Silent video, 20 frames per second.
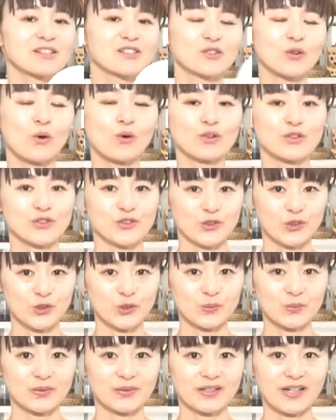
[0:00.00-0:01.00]
as corn
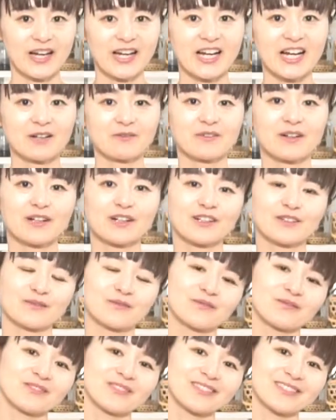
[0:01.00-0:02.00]
soup, I have a
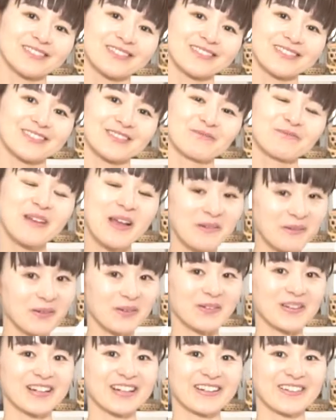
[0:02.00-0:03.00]

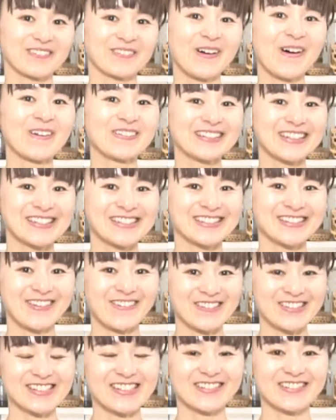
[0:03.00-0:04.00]
memory for this
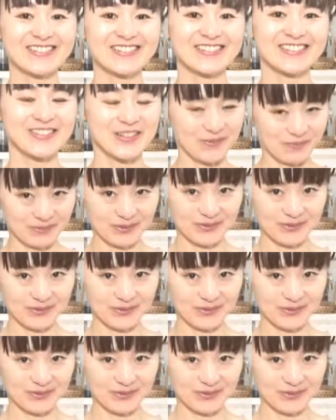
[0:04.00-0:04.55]
tonjiru soup.